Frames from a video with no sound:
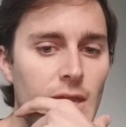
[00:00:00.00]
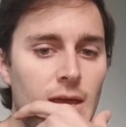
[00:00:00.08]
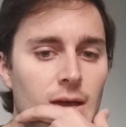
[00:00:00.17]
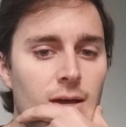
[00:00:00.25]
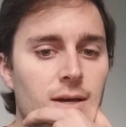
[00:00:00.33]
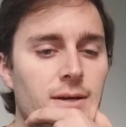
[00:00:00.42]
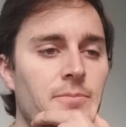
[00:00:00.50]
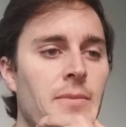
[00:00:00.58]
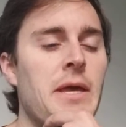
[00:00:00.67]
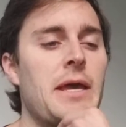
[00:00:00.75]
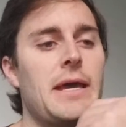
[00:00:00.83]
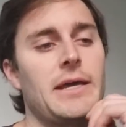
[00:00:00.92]

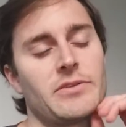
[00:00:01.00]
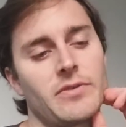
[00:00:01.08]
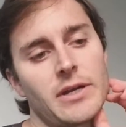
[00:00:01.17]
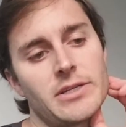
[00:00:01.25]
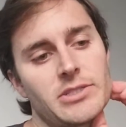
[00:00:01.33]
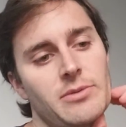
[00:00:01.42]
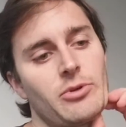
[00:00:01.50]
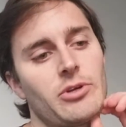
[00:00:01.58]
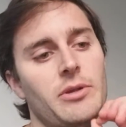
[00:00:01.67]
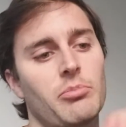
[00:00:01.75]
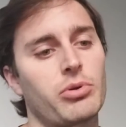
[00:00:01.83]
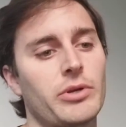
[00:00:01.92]
It's very similar
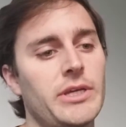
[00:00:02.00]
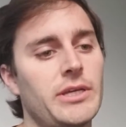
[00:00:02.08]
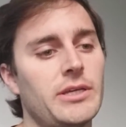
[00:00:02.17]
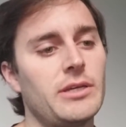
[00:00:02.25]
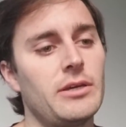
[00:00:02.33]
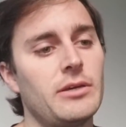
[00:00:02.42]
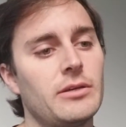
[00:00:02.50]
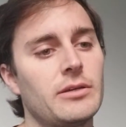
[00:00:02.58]
to pre-caged